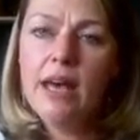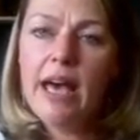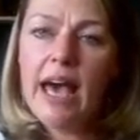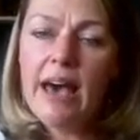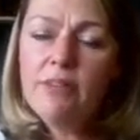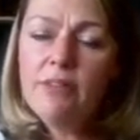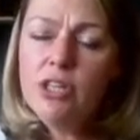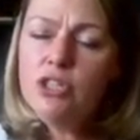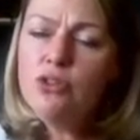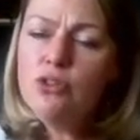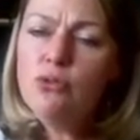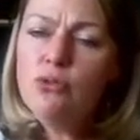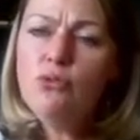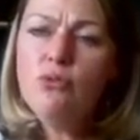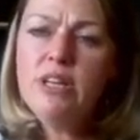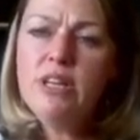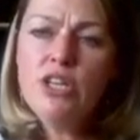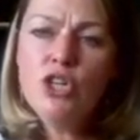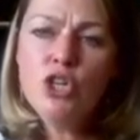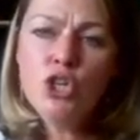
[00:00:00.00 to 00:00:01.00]
Having to
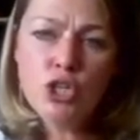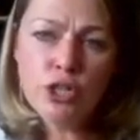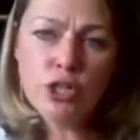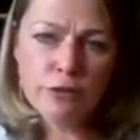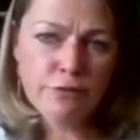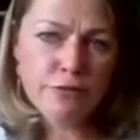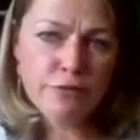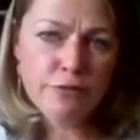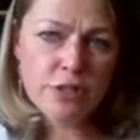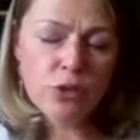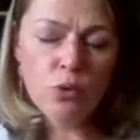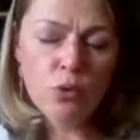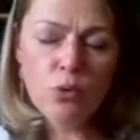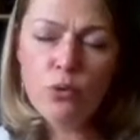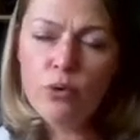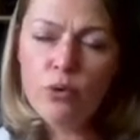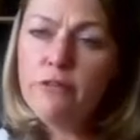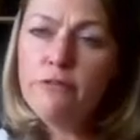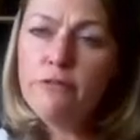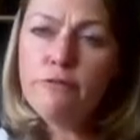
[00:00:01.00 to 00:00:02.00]
reshift or
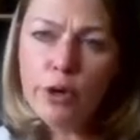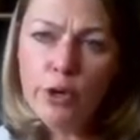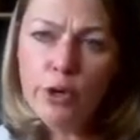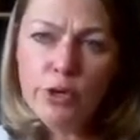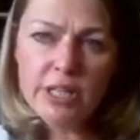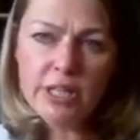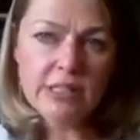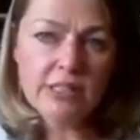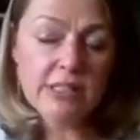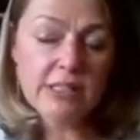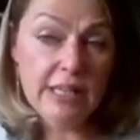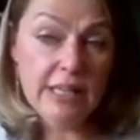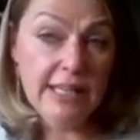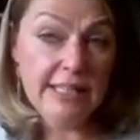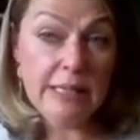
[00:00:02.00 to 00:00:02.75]
refocus